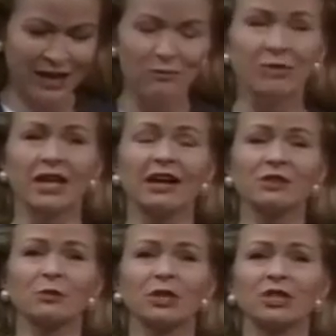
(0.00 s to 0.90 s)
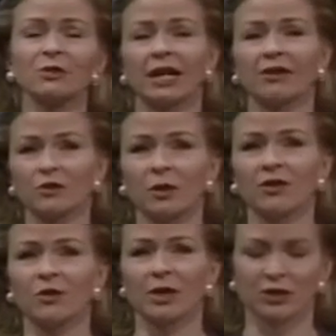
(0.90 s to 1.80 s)
Because we do have
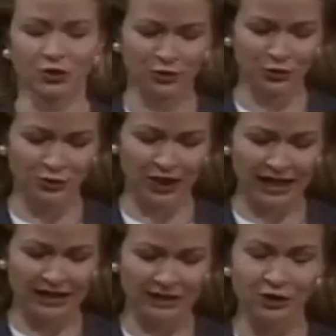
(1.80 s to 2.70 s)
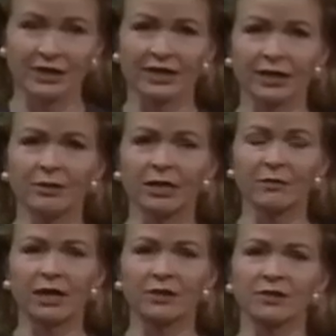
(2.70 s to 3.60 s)
12 questioners and just a limited
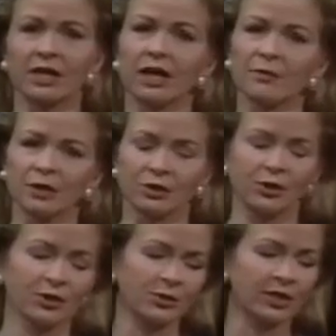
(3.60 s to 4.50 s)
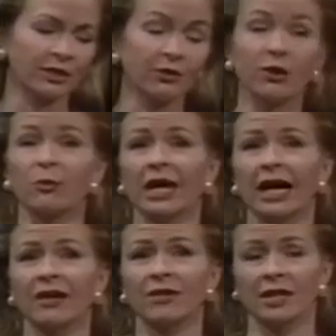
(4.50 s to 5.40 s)
amount of time, I should also tell you that we
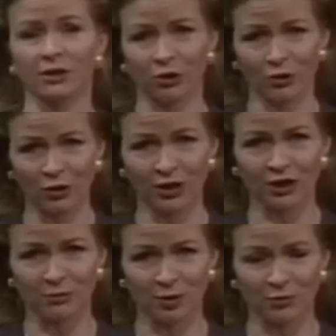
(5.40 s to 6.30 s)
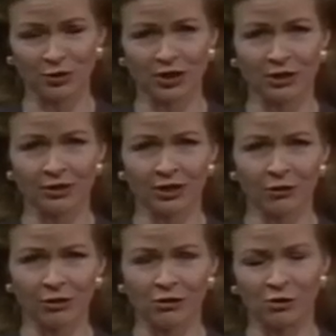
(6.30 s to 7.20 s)
have asked our audience members here at
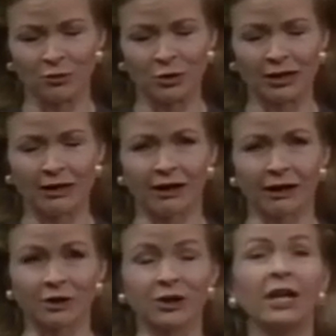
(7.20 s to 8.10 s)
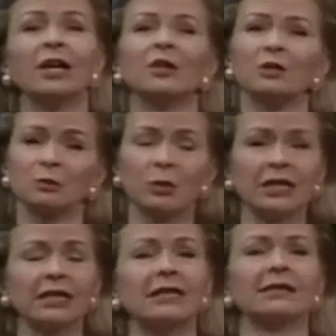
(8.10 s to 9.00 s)
Holyoke Community College to
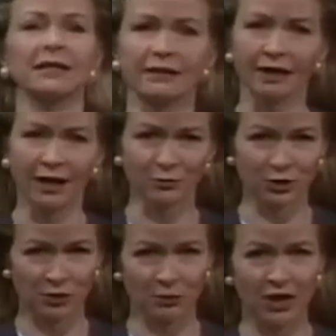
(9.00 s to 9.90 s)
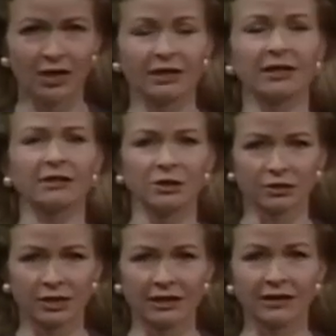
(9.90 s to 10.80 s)
please not respond during